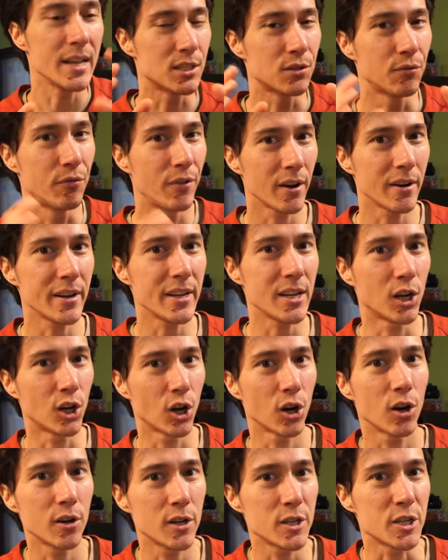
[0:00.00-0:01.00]
It's very
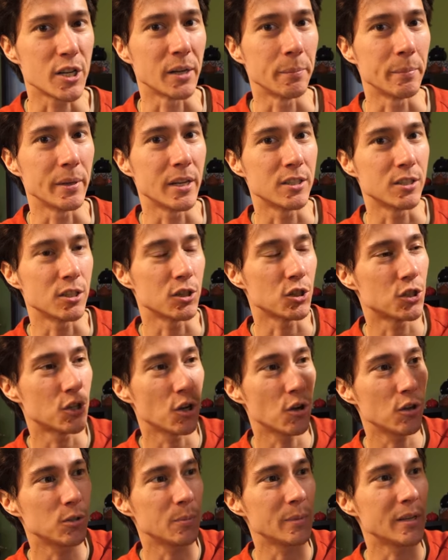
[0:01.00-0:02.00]
encouraging because it
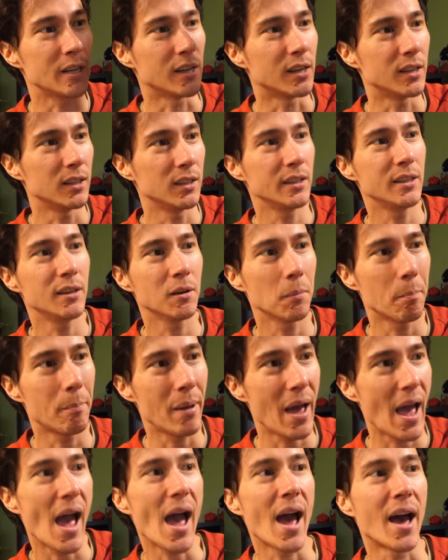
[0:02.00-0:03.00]
shows me a clear
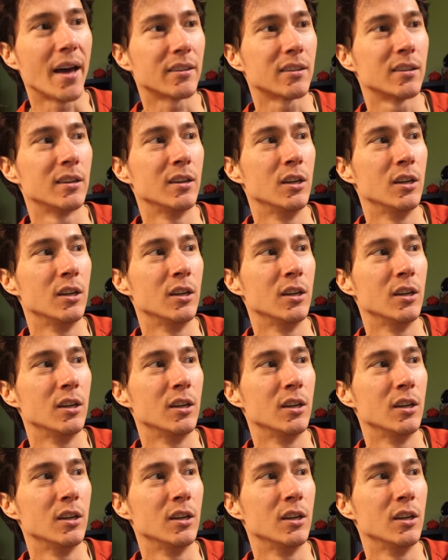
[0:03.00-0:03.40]
path